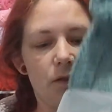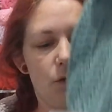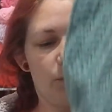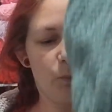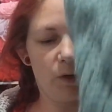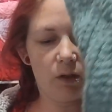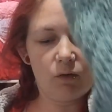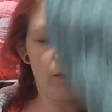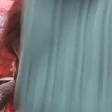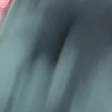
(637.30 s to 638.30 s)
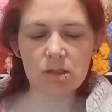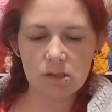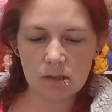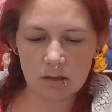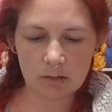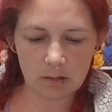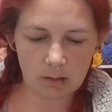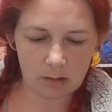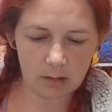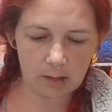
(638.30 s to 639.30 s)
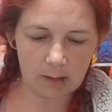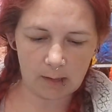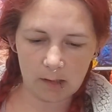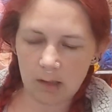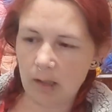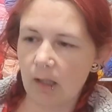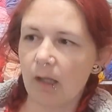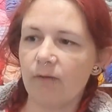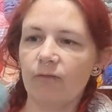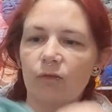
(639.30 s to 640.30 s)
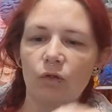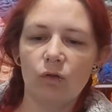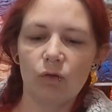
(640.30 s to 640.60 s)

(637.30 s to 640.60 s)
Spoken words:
I've been working on this. I have